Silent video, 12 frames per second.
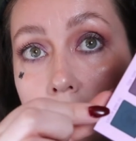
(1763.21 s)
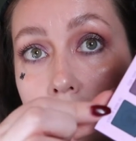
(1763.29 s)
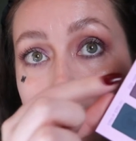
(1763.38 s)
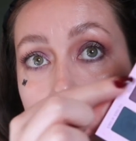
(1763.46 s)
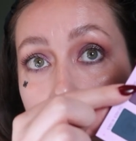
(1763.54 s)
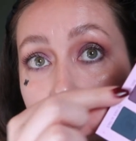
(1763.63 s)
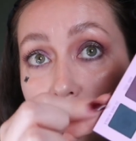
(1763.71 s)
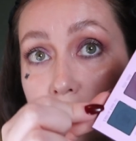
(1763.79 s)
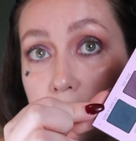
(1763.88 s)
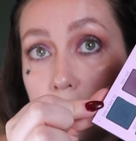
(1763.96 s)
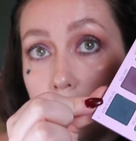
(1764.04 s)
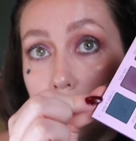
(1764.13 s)
and they
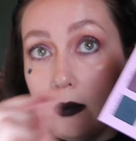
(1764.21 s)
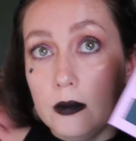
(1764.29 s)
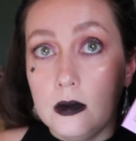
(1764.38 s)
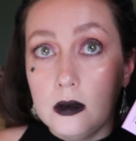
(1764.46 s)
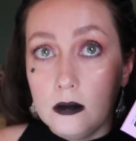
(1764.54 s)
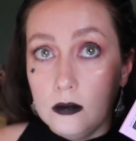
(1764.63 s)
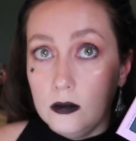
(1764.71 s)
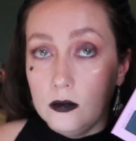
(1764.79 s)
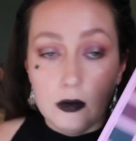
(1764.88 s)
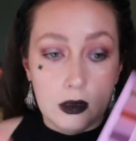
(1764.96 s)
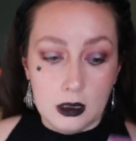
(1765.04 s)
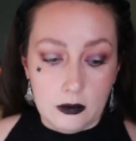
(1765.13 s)
performed
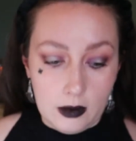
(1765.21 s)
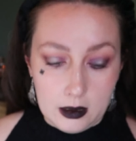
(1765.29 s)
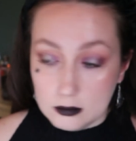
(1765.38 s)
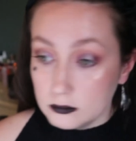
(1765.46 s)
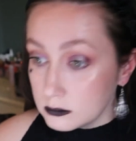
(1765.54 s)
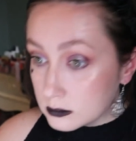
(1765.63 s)
really well.